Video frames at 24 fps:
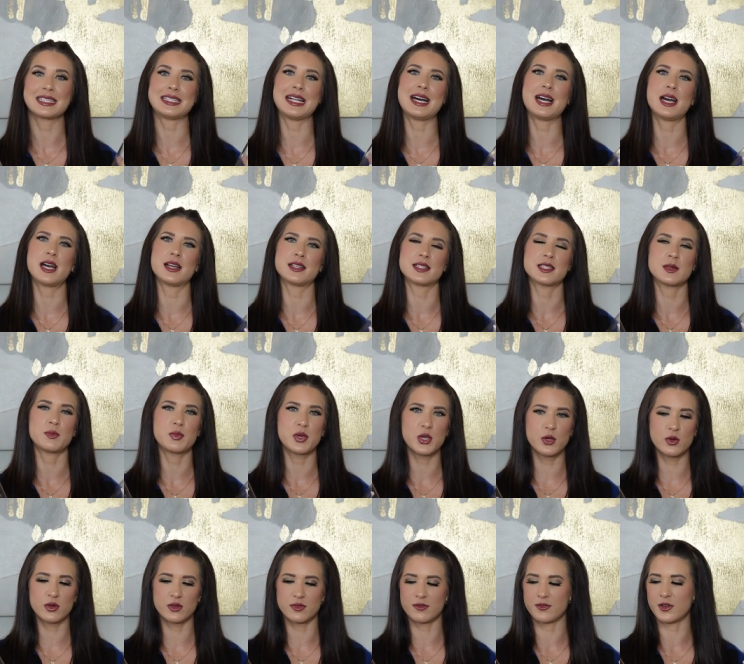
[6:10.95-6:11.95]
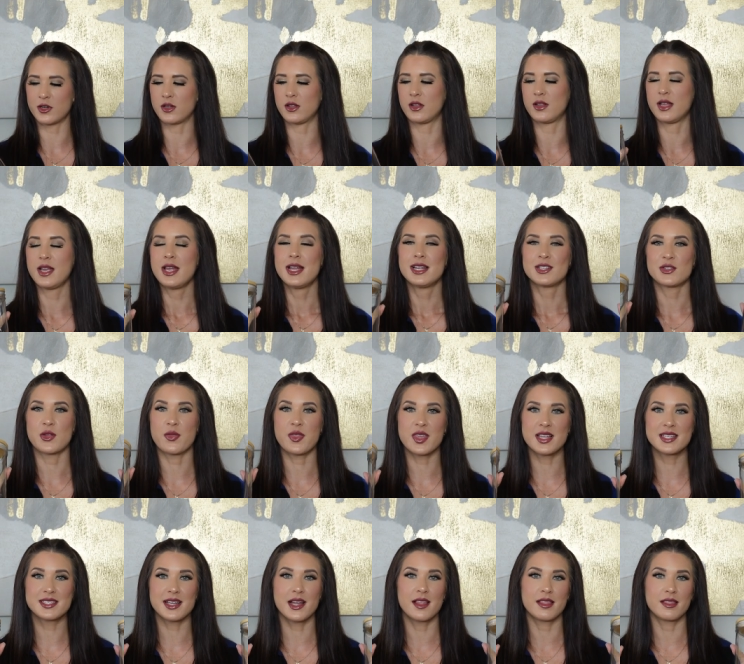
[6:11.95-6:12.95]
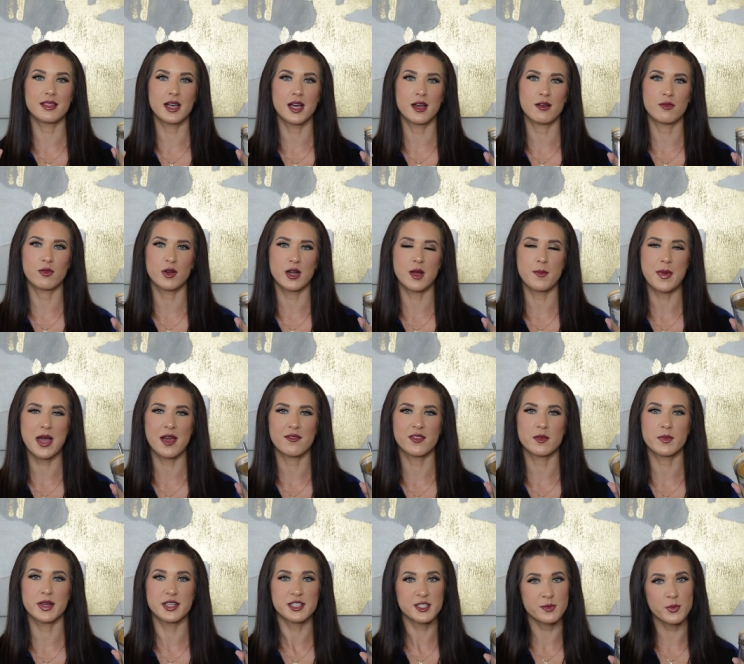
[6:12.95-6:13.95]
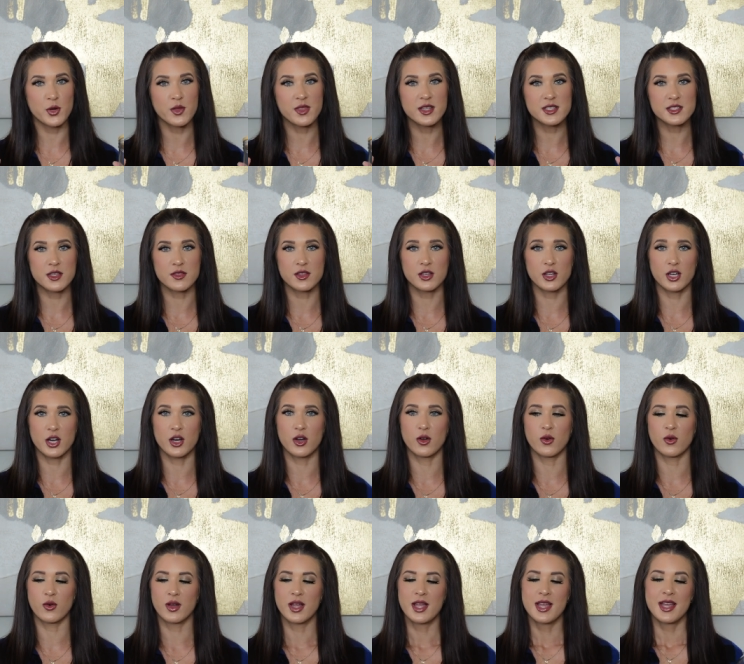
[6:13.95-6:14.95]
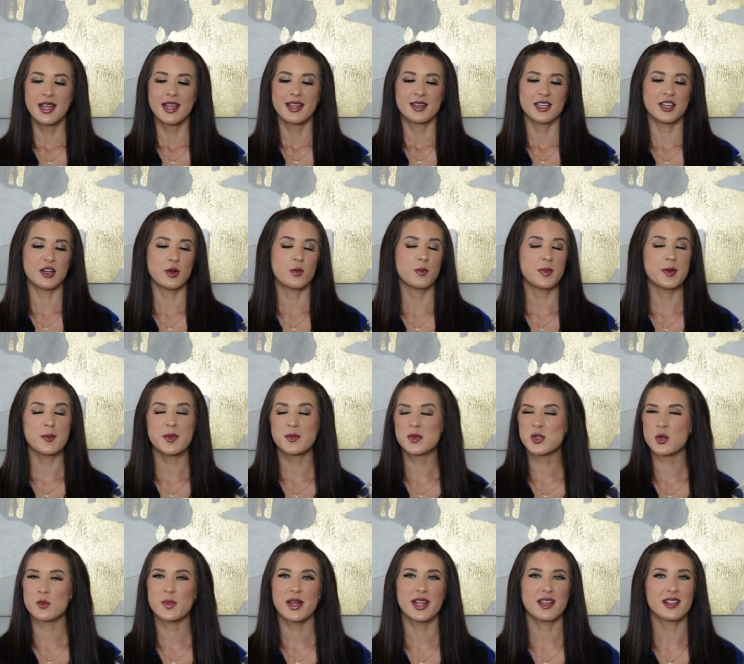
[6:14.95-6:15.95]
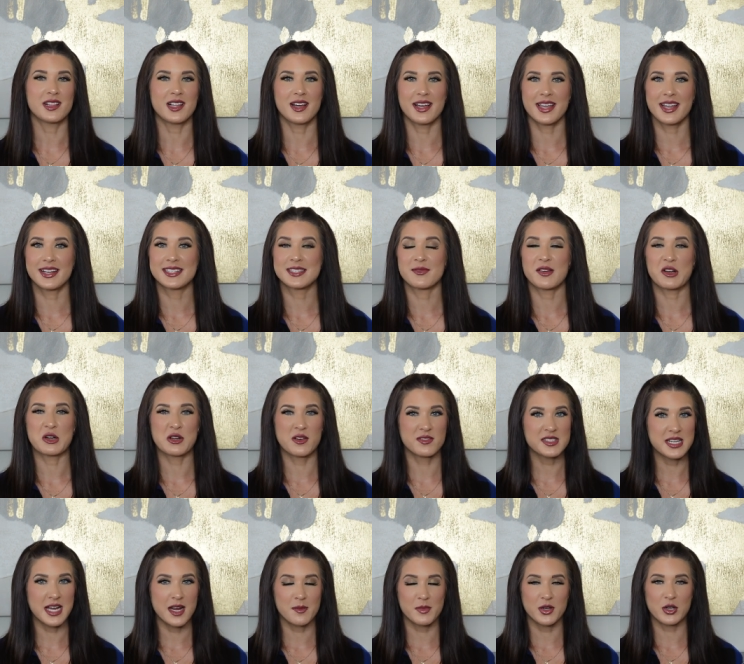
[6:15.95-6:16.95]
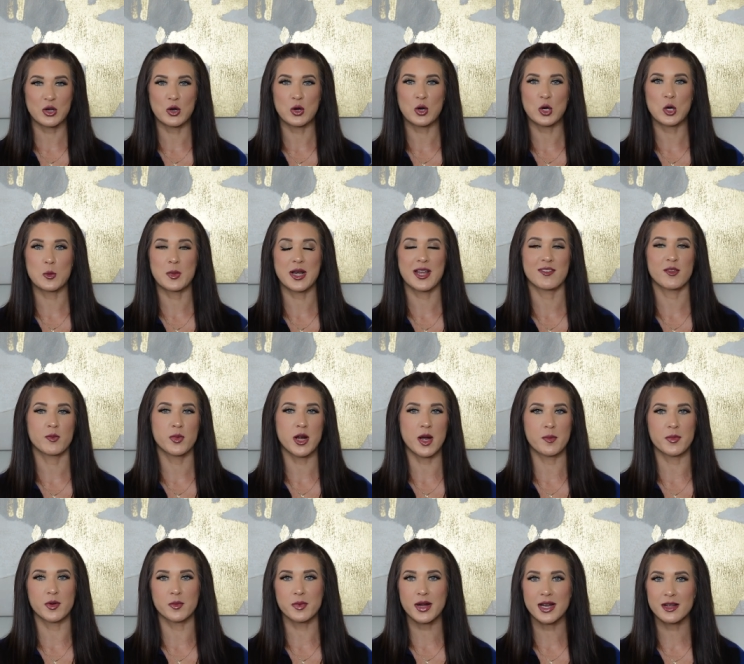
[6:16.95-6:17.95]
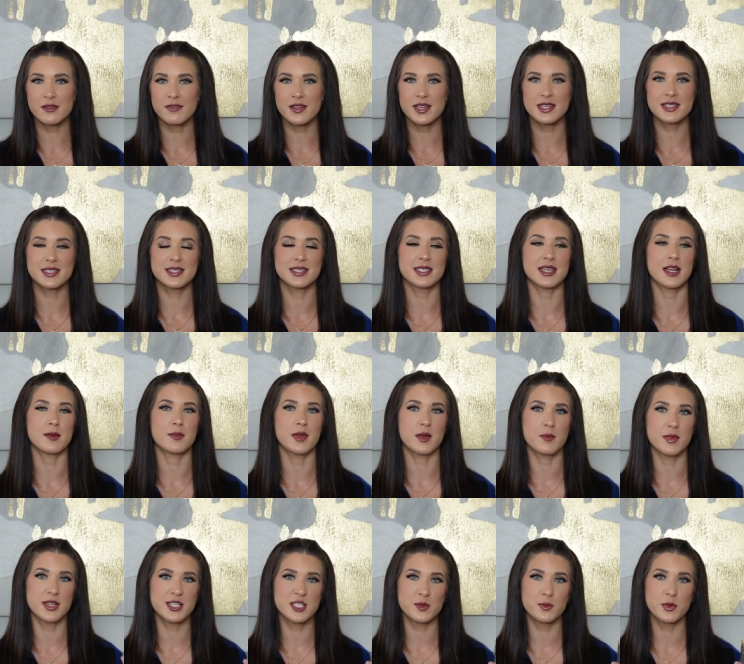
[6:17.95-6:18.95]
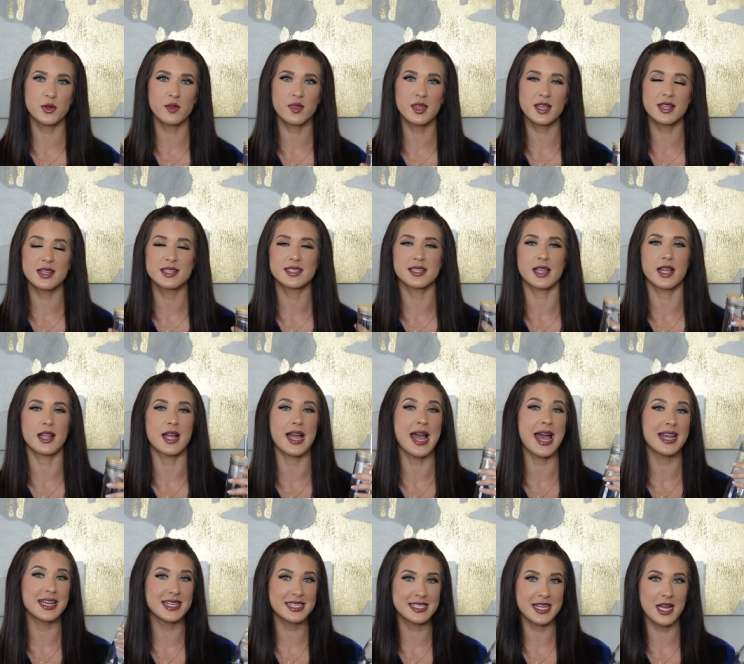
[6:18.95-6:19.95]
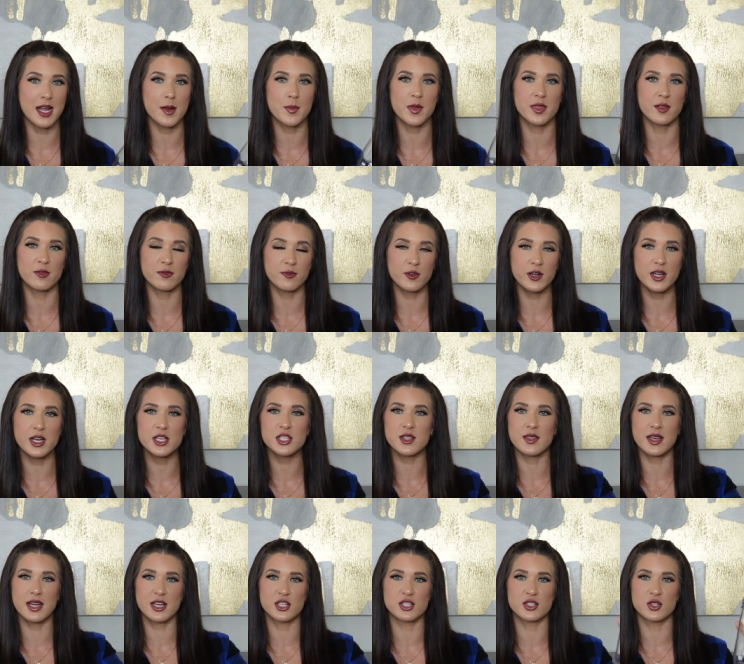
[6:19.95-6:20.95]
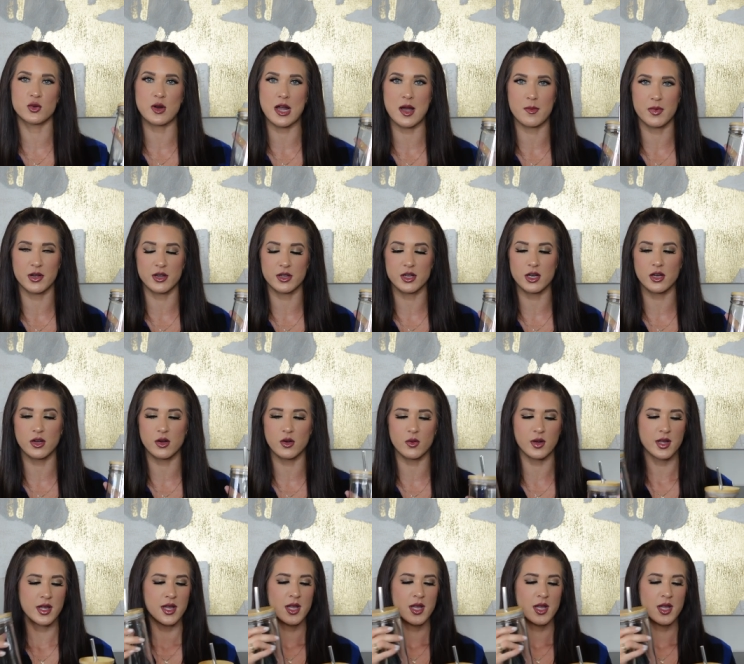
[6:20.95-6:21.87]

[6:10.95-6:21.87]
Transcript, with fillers: glass, beautiful. So these I love when I'm having my smoothies on the go. You know, even to my clients, if I don't have time to go home and have a proper breakfast, I make my smoothies ahead of time in the fridge and then I just grab and go,